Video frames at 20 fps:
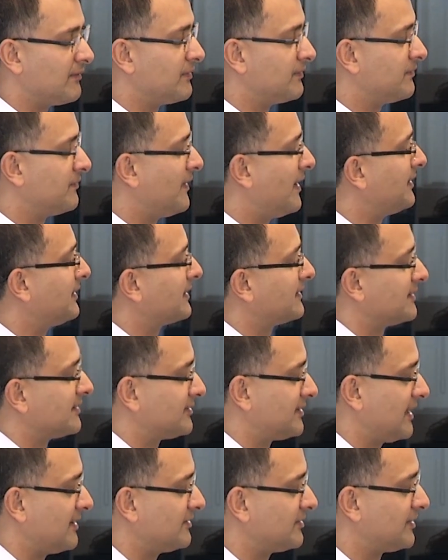funding, in the
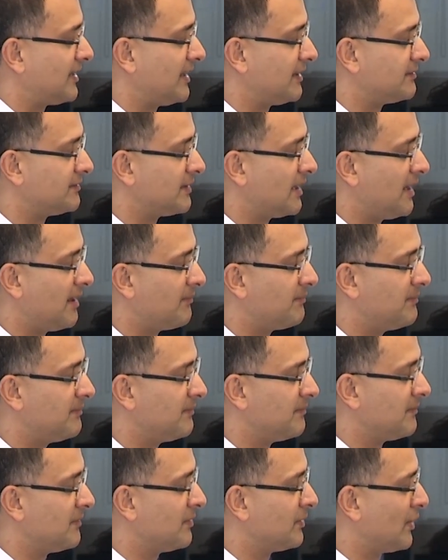sense that
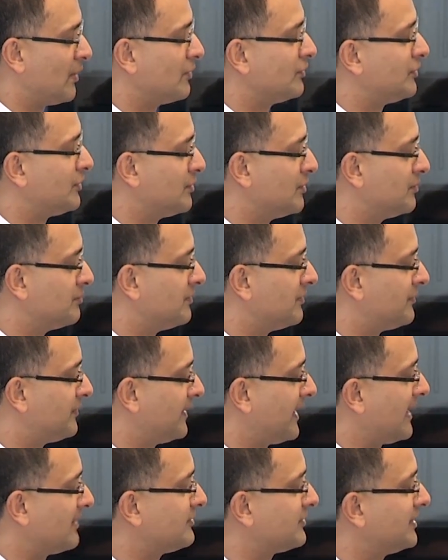those who
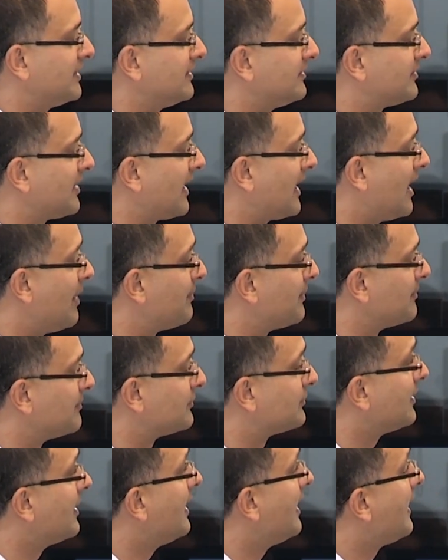financed these
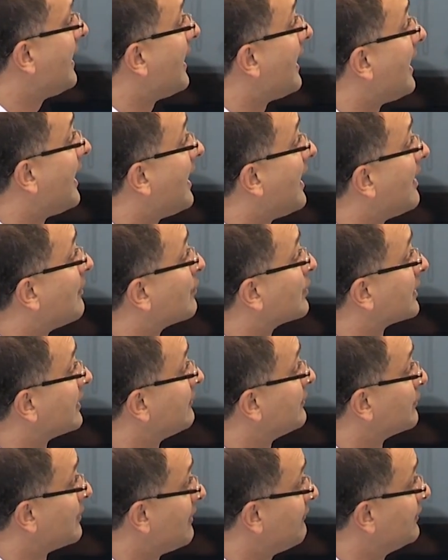albums were
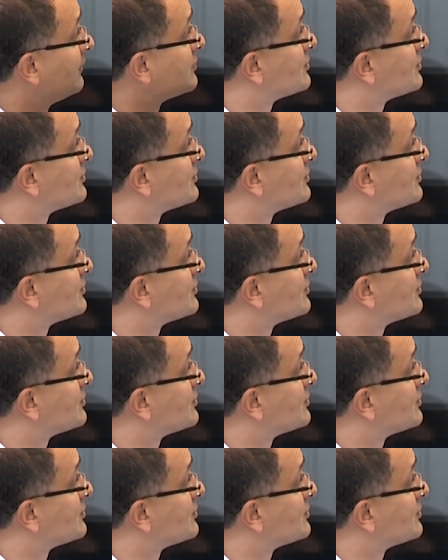given revenue